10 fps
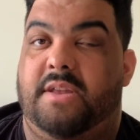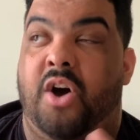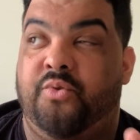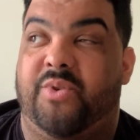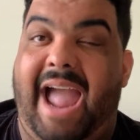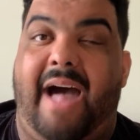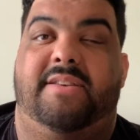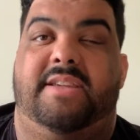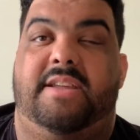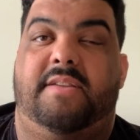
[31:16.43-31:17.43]

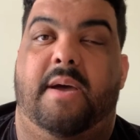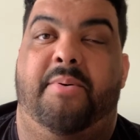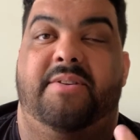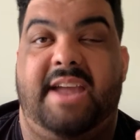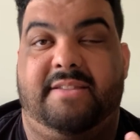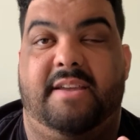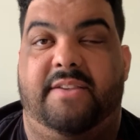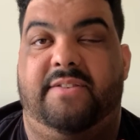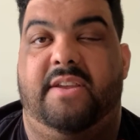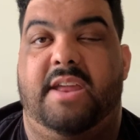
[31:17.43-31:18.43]
unreality to protect
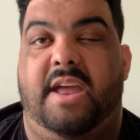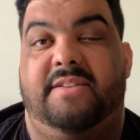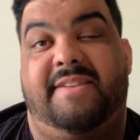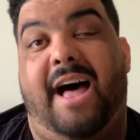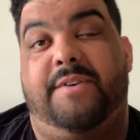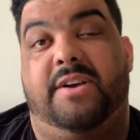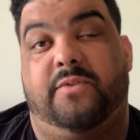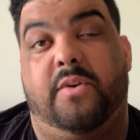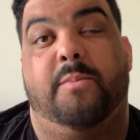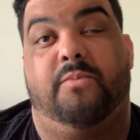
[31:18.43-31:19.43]
us and salve us
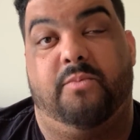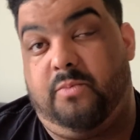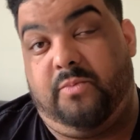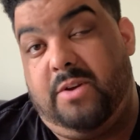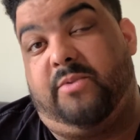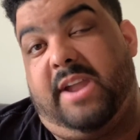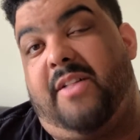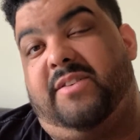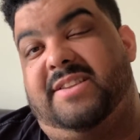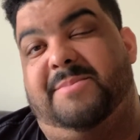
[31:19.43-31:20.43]
from real
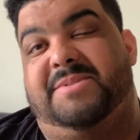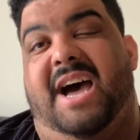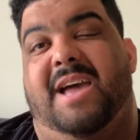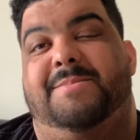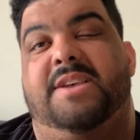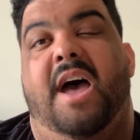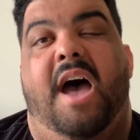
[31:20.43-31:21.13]
reality sometimes.